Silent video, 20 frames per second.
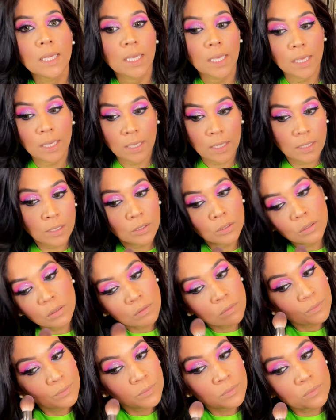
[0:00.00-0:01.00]
And
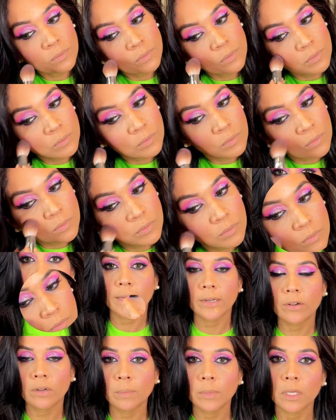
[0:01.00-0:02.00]
the
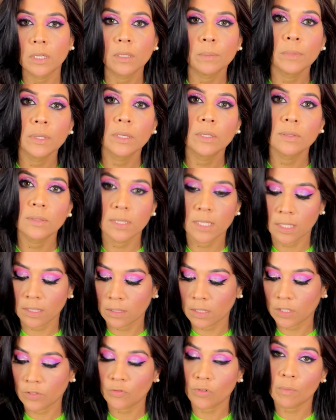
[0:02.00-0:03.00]
highlighter, I'm going to be using
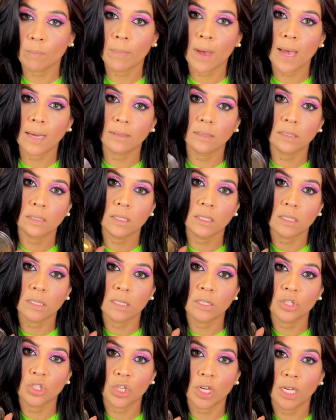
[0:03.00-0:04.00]
this from MAC. This is
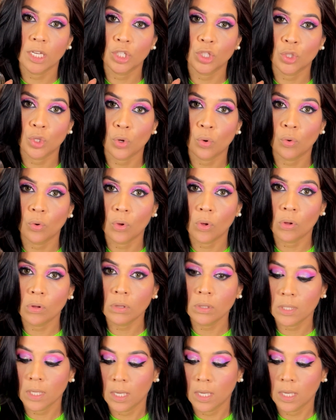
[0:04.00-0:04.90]
in shade Show Gold.